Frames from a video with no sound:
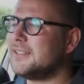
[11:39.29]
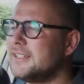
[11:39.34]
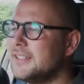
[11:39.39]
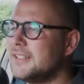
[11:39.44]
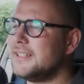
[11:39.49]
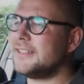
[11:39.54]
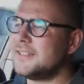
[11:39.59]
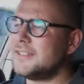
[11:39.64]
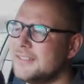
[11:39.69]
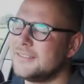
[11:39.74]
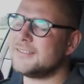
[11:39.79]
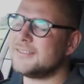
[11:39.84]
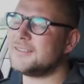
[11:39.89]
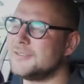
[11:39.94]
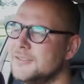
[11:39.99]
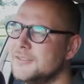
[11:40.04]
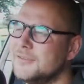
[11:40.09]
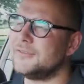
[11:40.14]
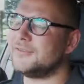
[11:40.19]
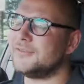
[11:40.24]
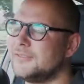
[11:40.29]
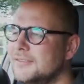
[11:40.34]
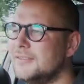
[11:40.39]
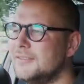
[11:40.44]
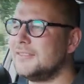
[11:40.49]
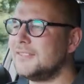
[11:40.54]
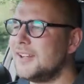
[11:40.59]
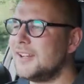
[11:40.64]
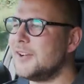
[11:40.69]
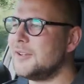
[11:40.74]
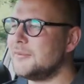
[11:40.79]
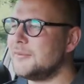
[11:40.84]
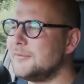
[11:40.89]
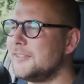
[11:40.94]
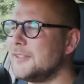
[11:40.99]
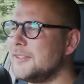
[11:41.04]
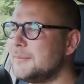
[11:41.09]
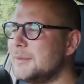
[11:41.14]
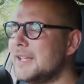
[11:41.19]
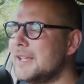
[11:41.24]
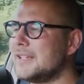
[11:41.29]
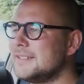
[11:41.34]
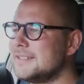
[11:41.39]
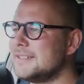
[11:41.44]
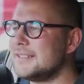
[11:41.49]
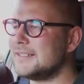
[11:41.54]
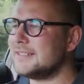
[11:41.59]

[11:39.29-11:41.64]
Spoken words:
and sort of hope for the best.